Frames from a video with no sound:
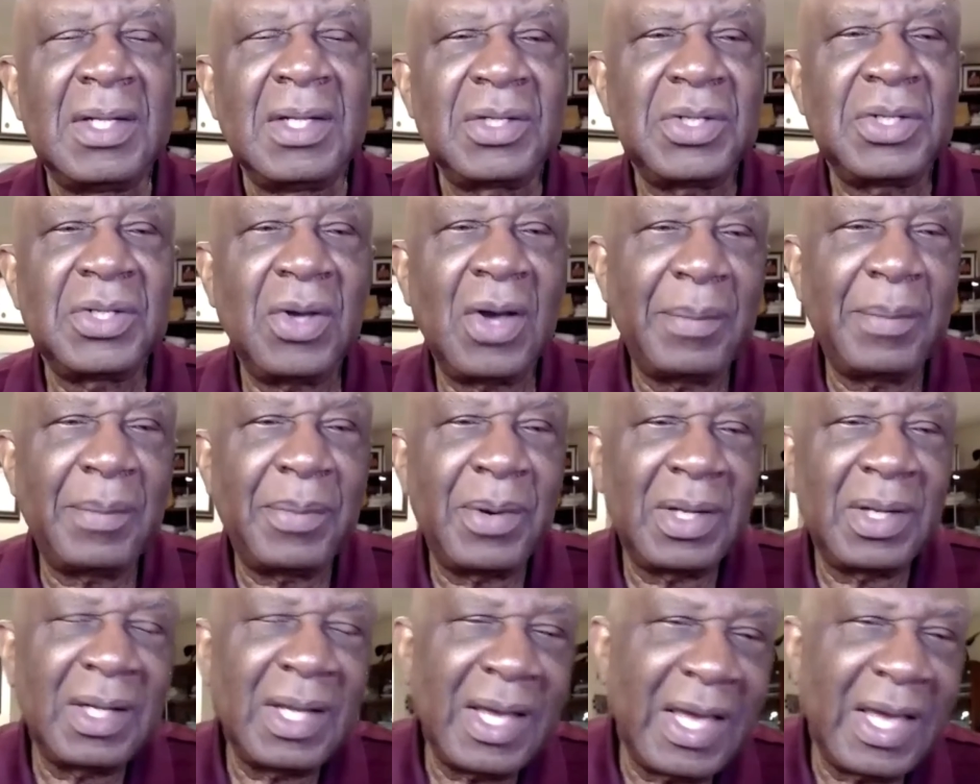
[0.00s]
talk
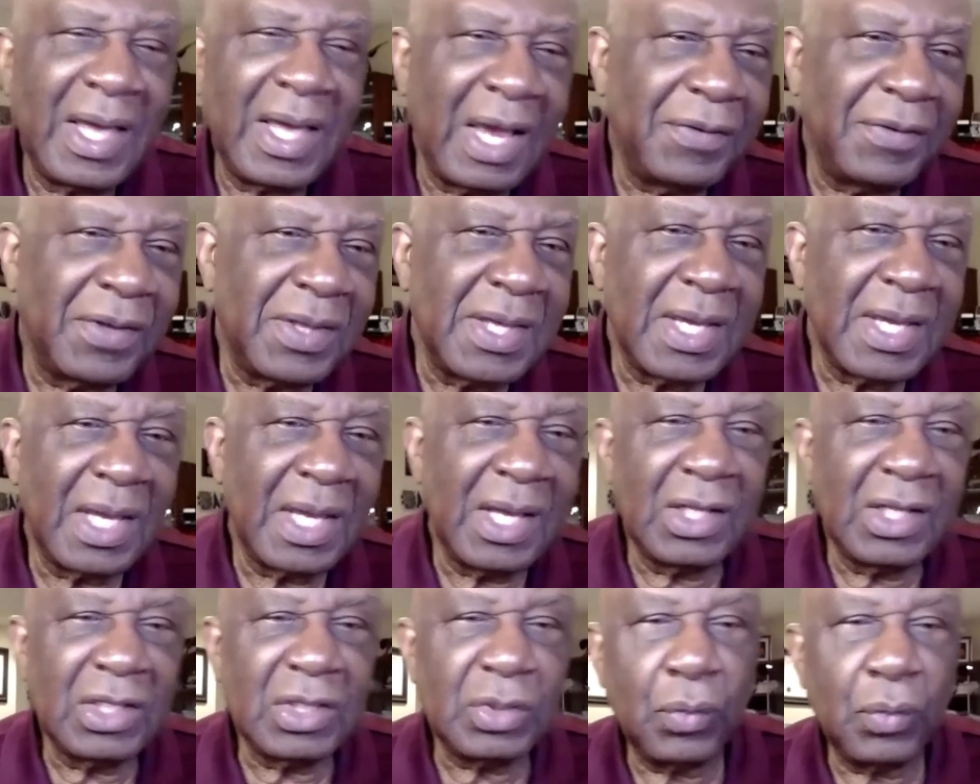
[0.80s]
about everything
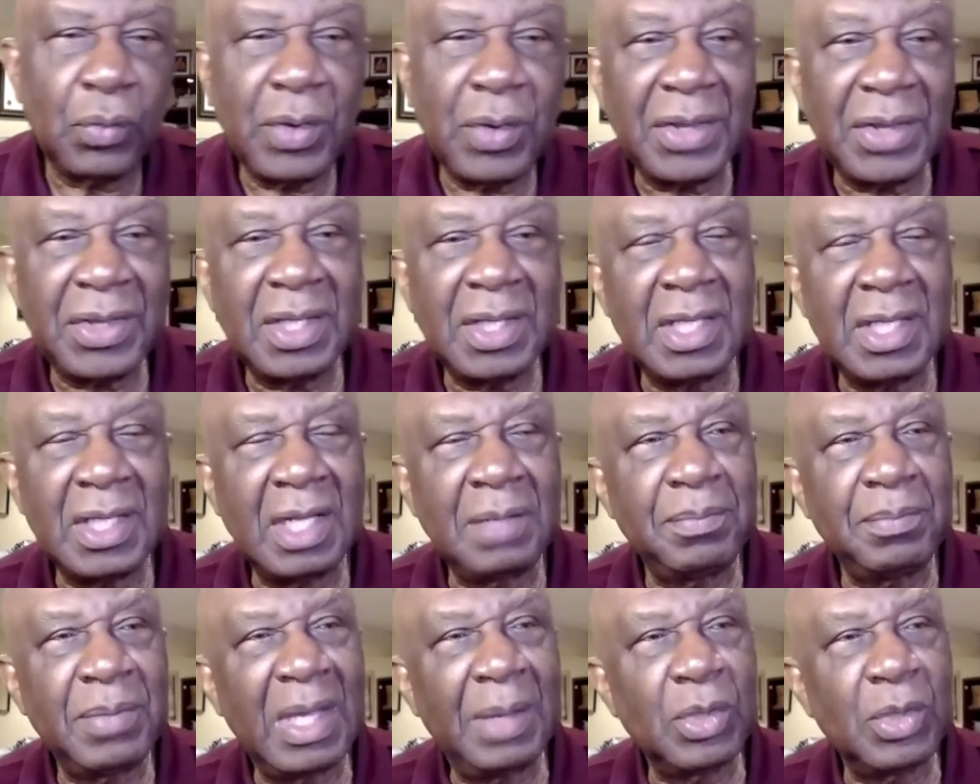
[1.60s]
else rather
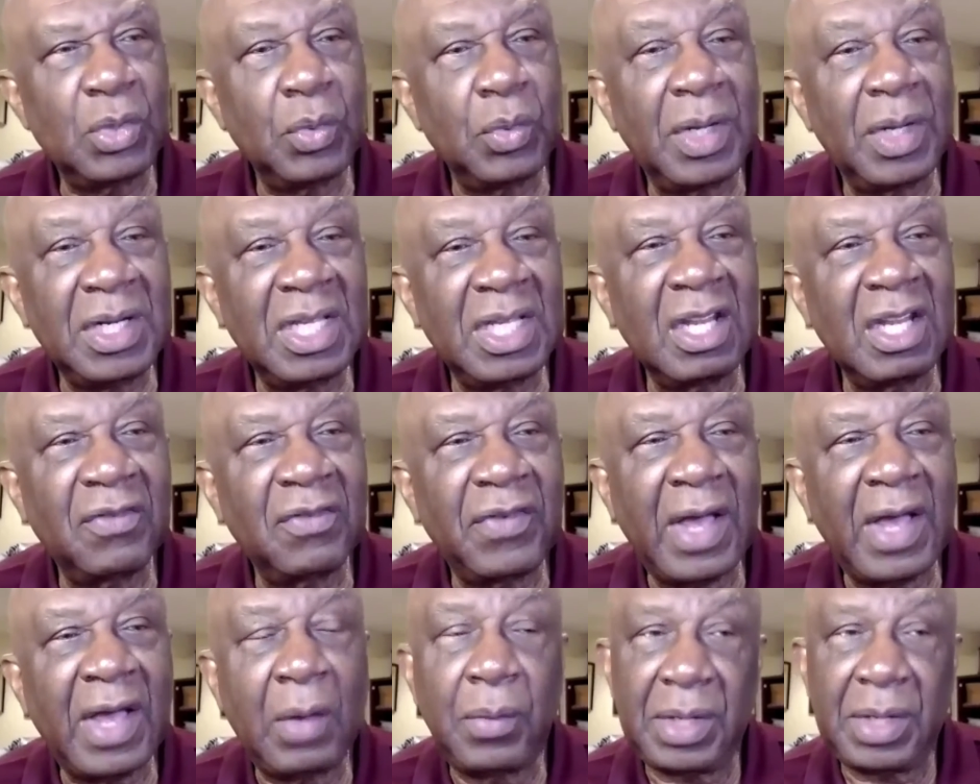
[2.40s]
than be able to
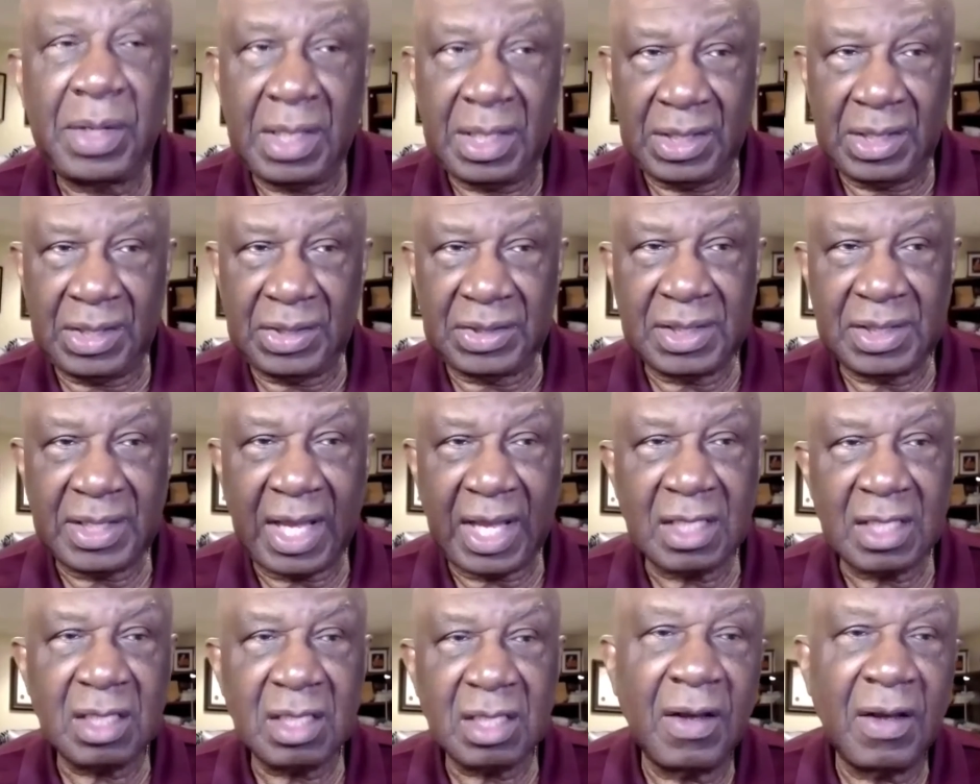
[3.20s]
identify what it is
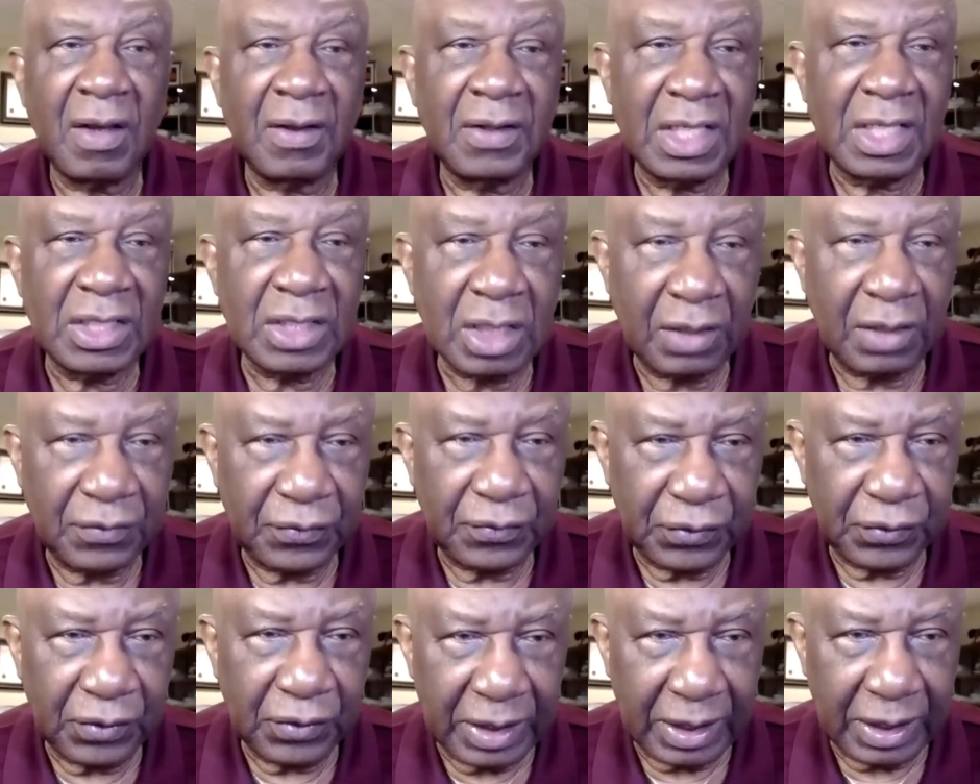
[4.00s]
that's
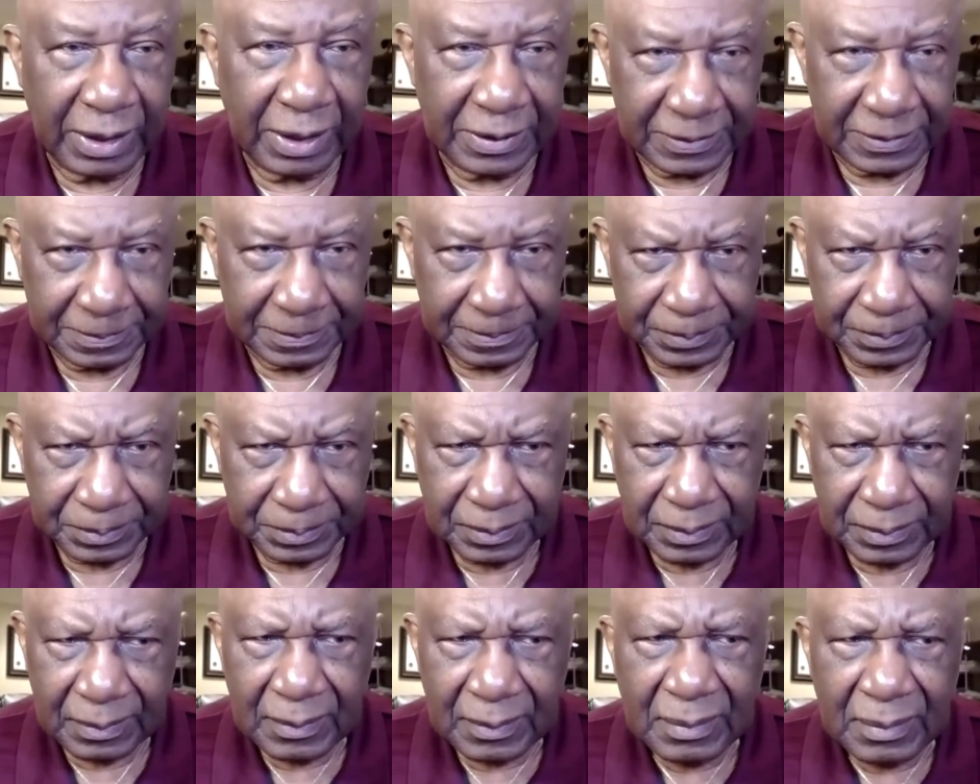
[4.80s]
confronting us.
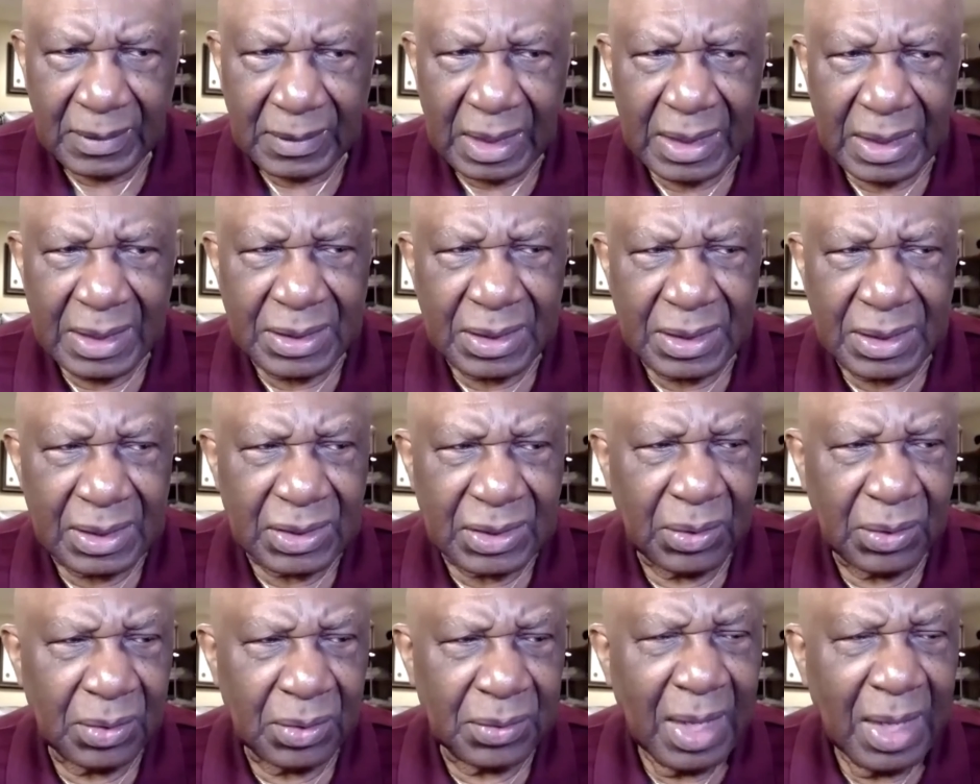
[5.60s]
And
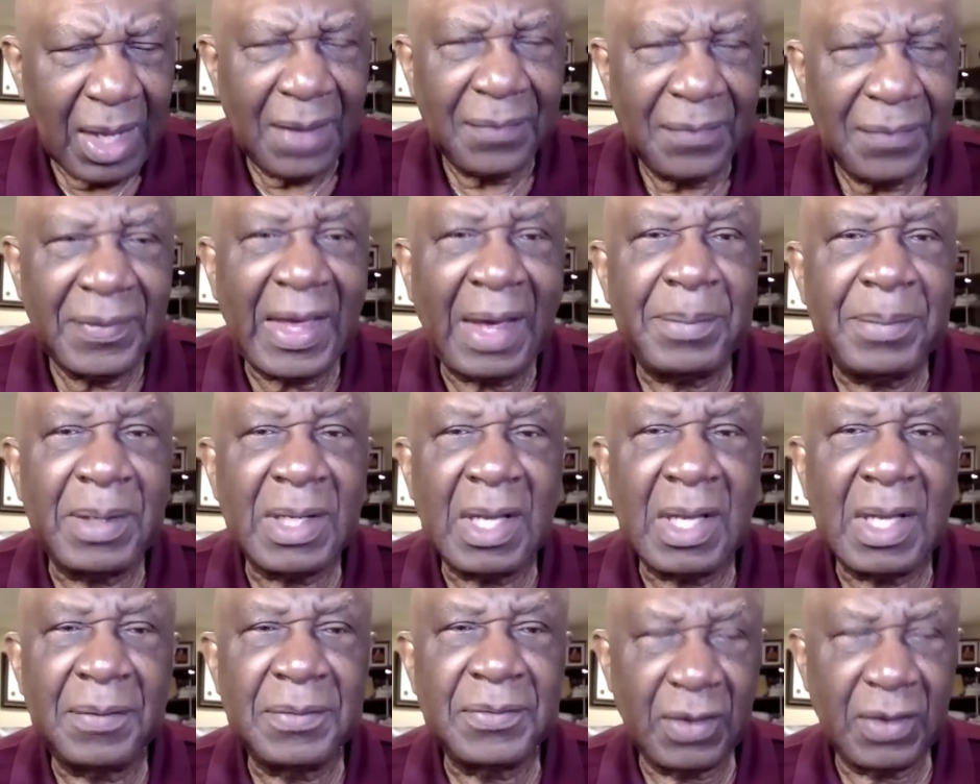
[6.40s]
so that
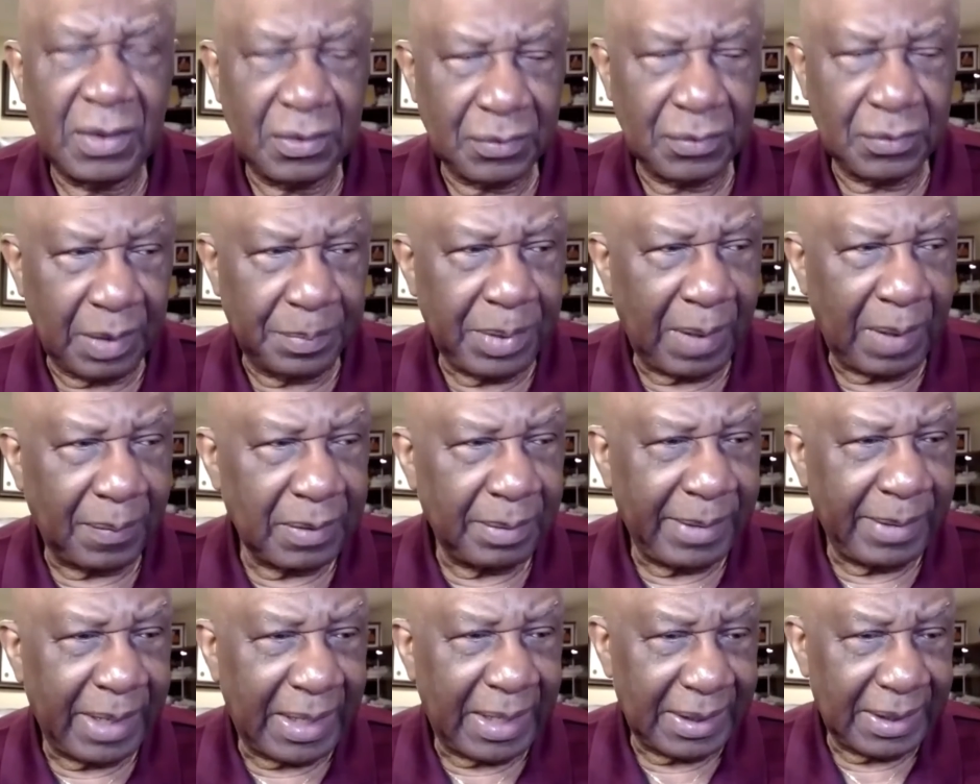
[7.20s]
becomes very, very
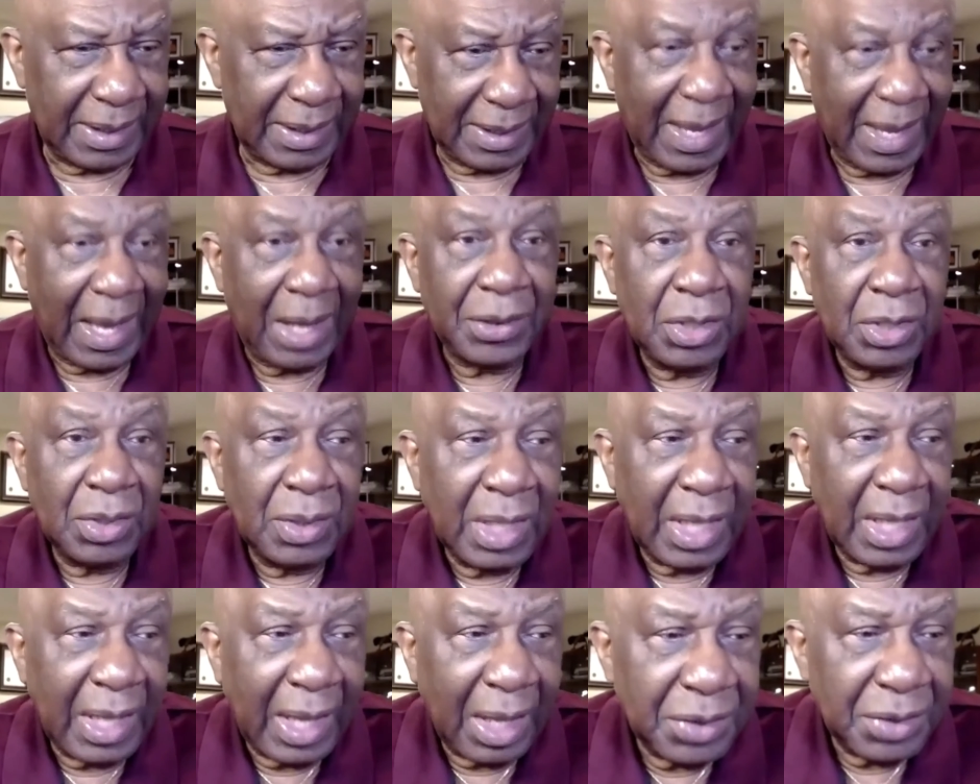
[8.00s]
problematic. And how do you
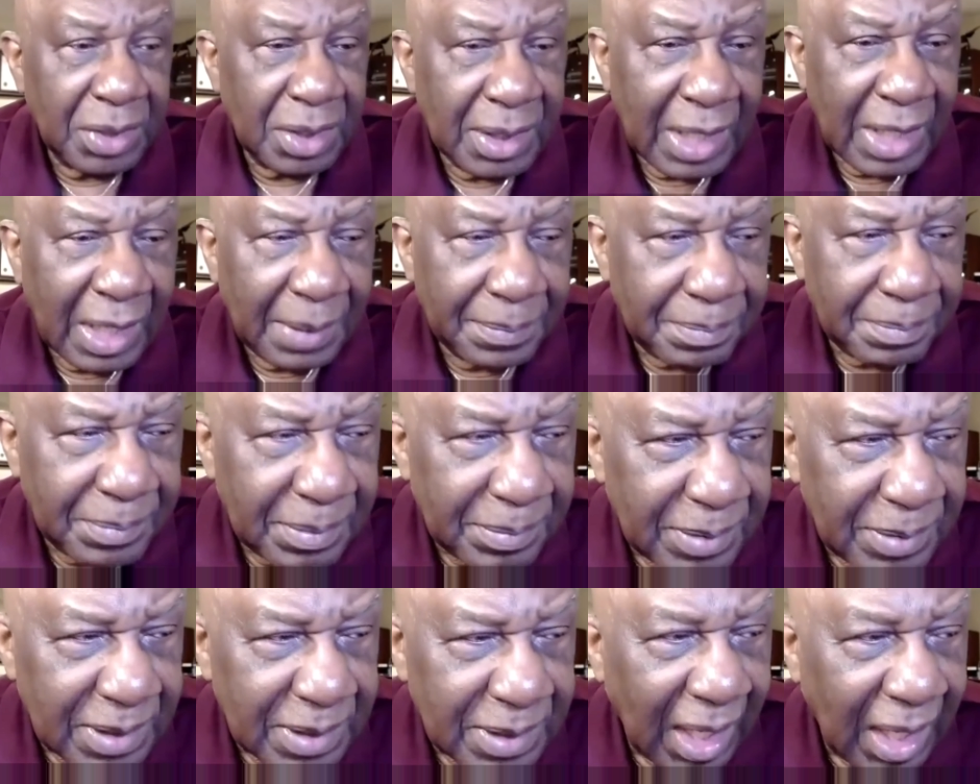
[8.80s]
get
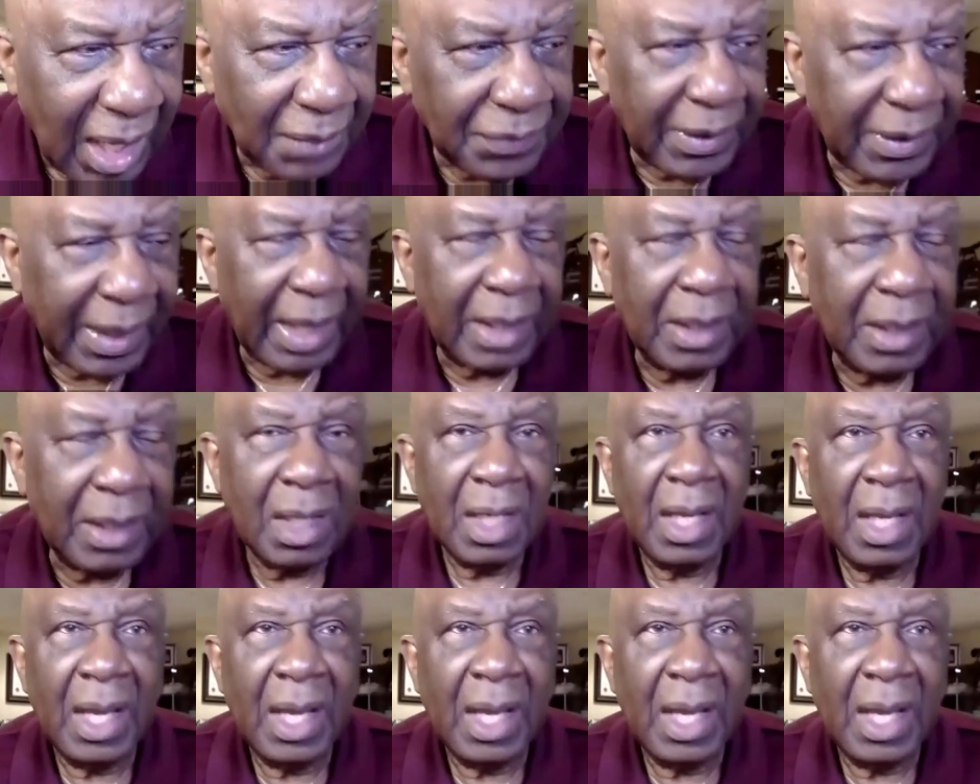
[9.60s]
beyond that?